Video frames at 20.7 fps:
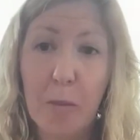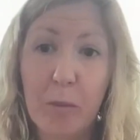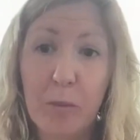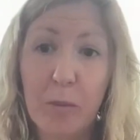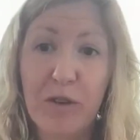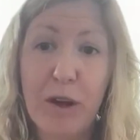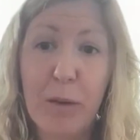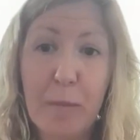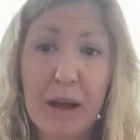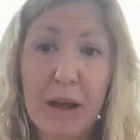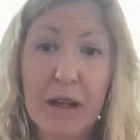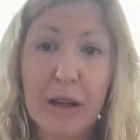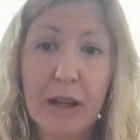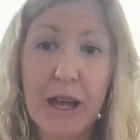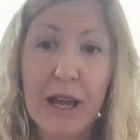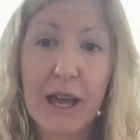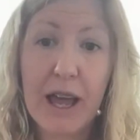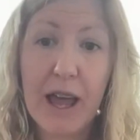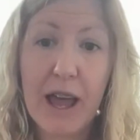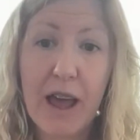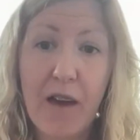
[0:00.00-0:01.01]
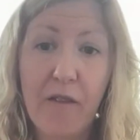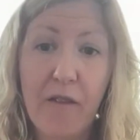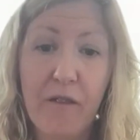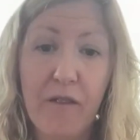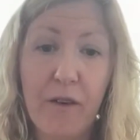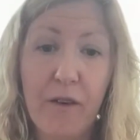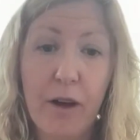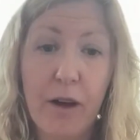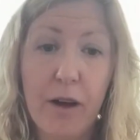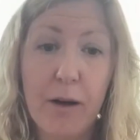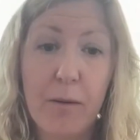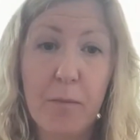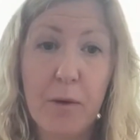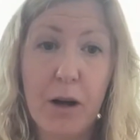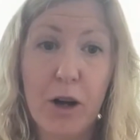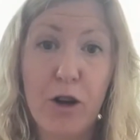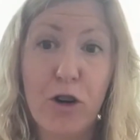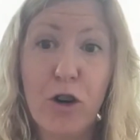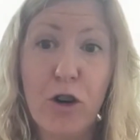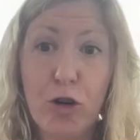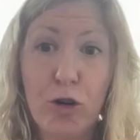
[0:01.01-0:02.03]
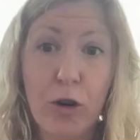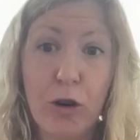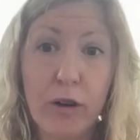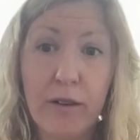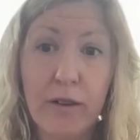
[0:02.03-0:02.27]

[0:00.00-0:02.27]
typically if a neutron